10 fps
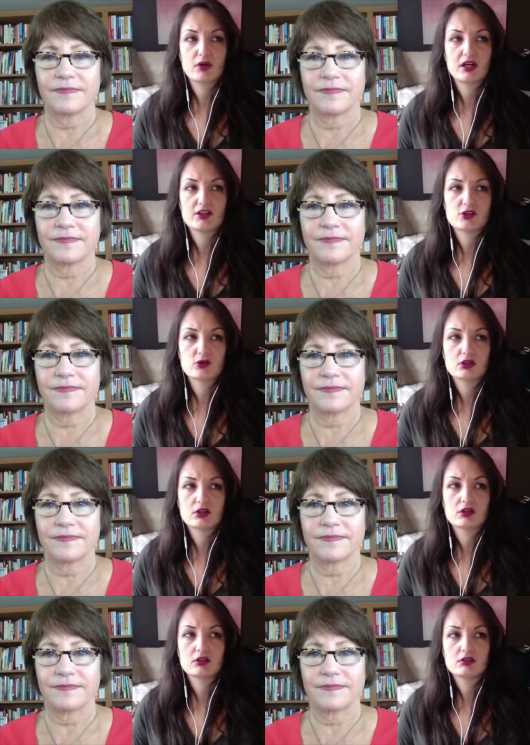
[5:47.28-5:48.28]
Speaker 1: for what
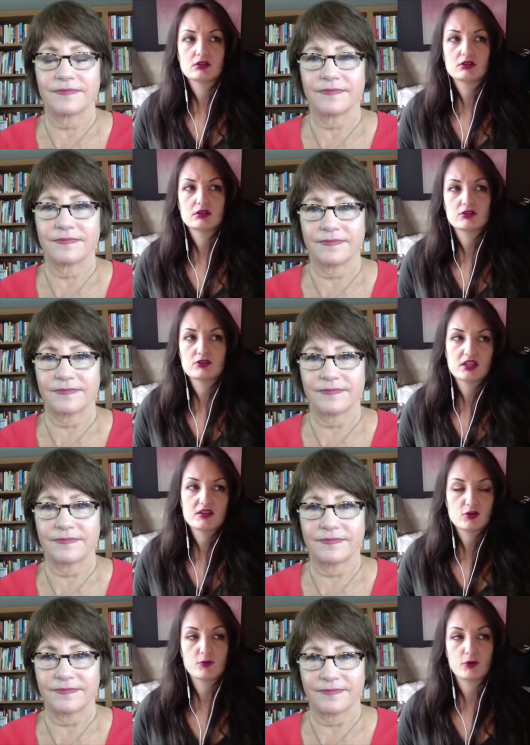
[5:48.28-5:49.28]
your
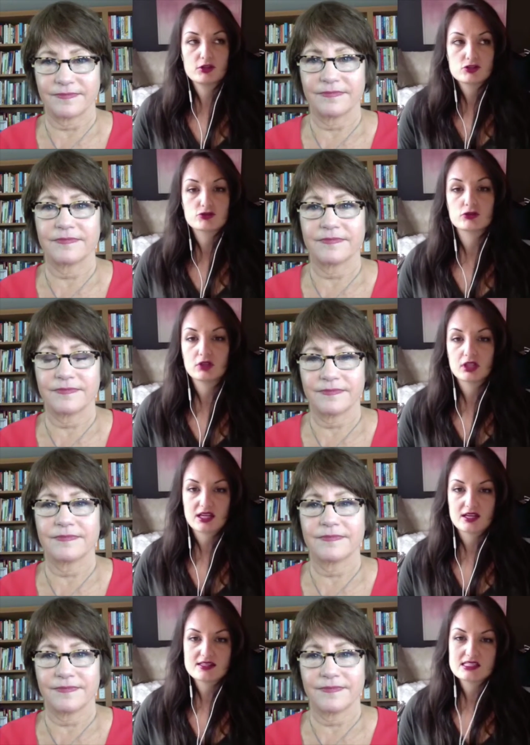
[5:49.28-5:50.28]
unique viewpoint
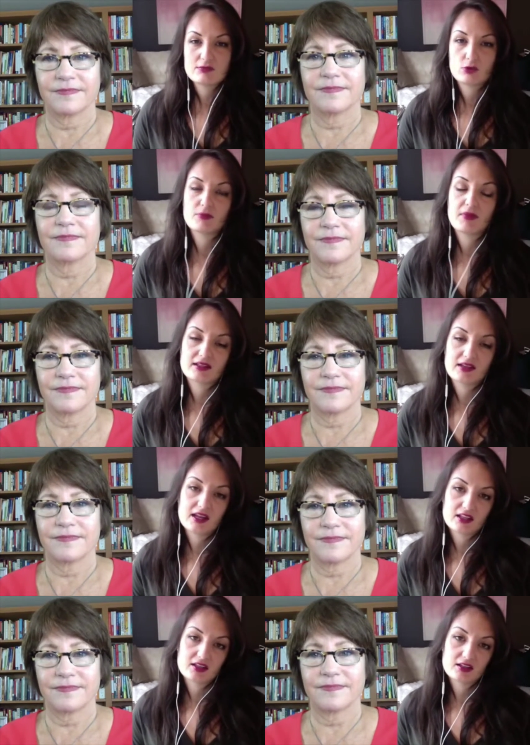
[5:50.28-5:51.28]
truly is, the more
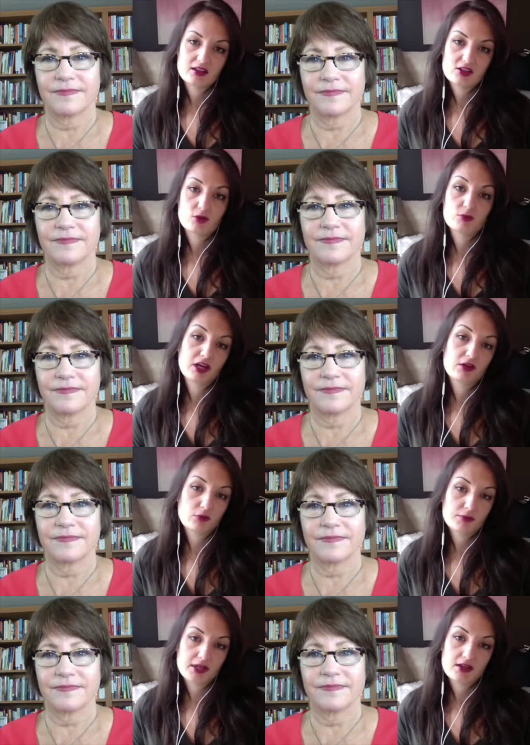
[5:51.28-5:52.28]
magnetic your
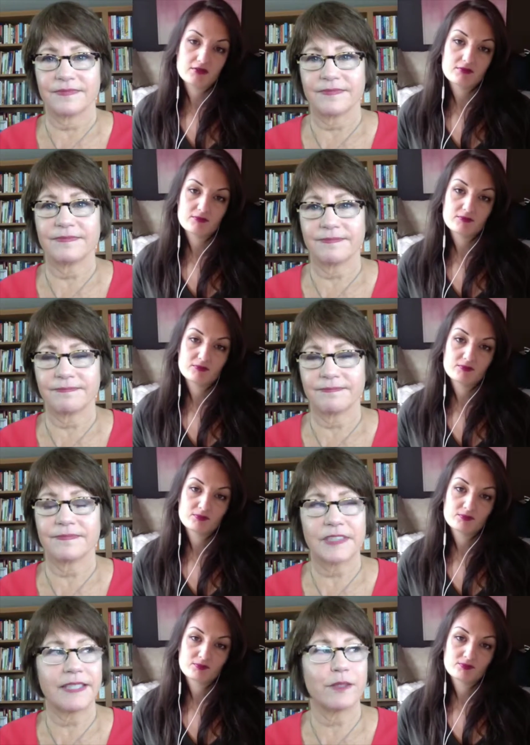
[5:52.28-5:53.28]
brand will be. Mm-hmm.
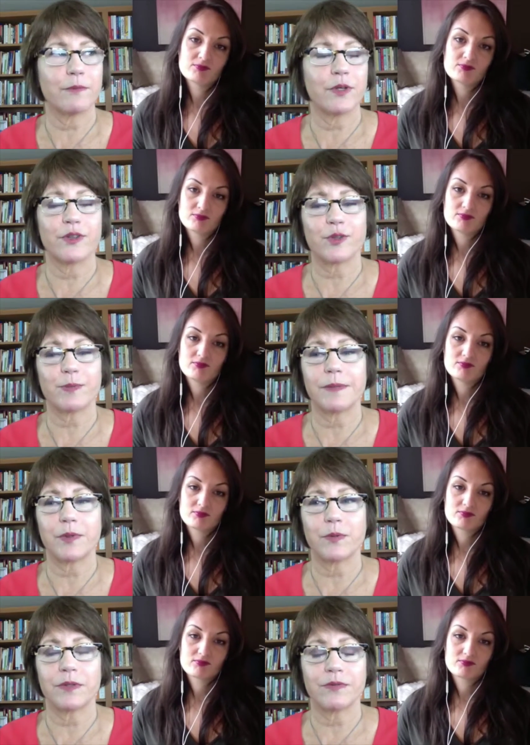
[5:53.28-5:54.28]
Speaker 2: And the more those
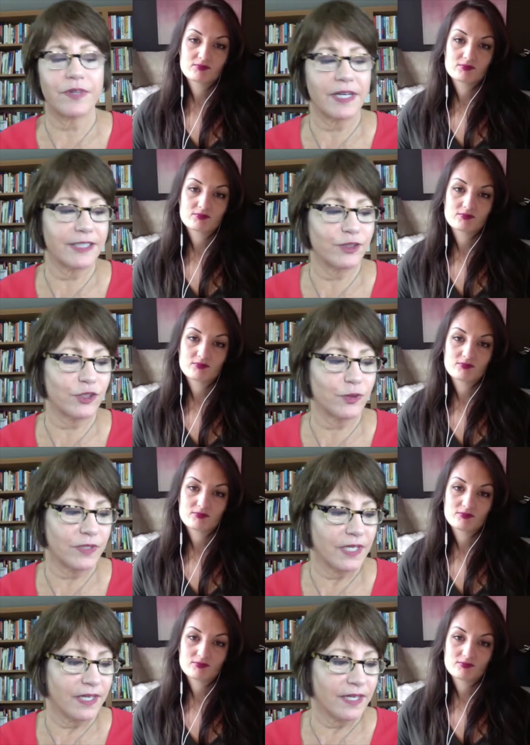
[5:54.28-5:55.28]
people will find
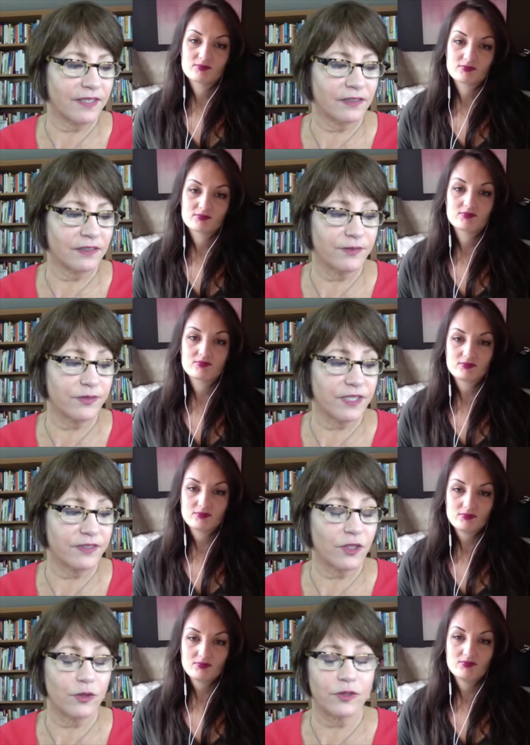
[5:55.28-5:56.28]
you. Uh, I love
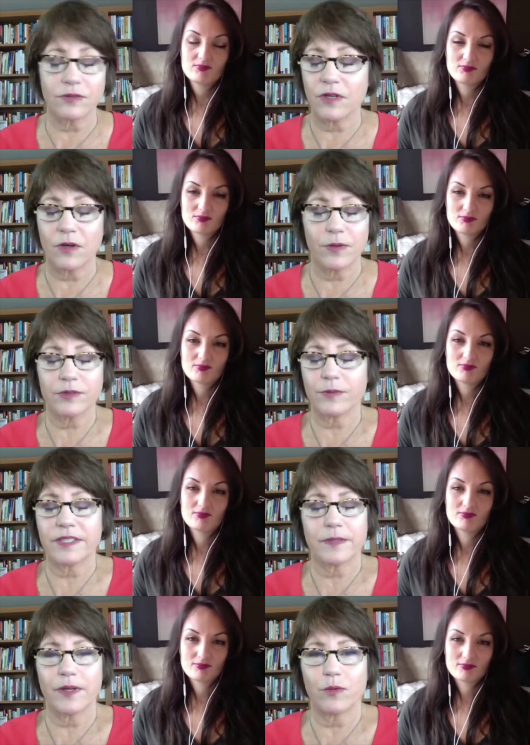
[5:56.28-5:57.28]
Seth Godin always
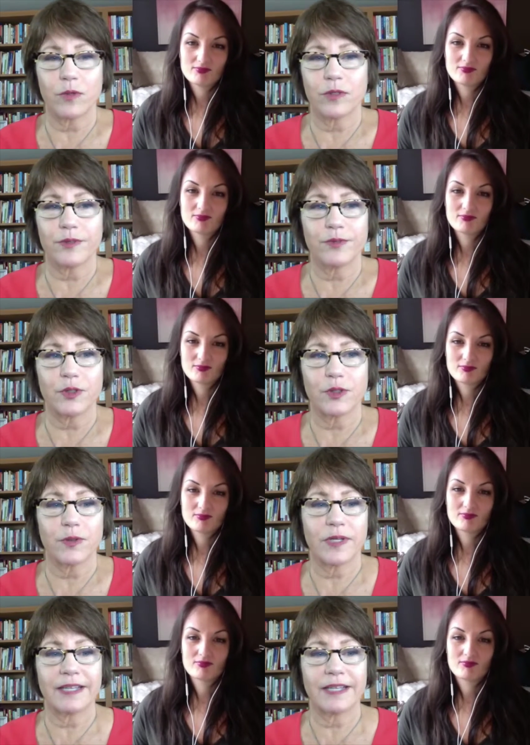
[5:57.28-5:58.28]
writes about
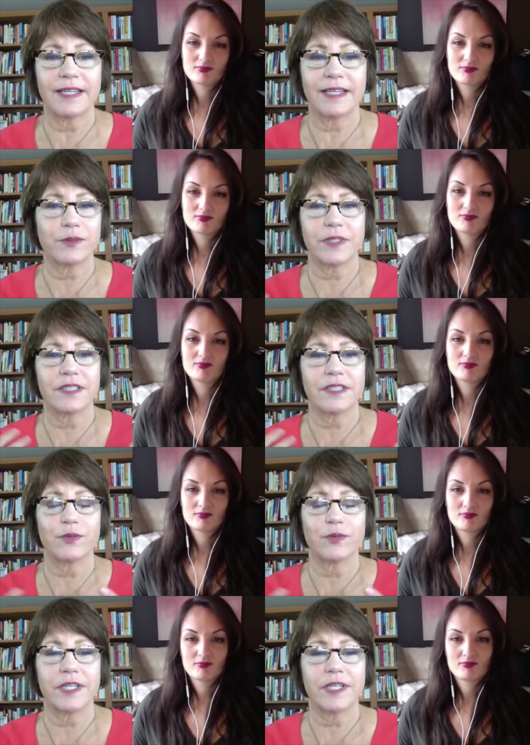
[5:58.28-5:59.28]
worldview, and that's what it is.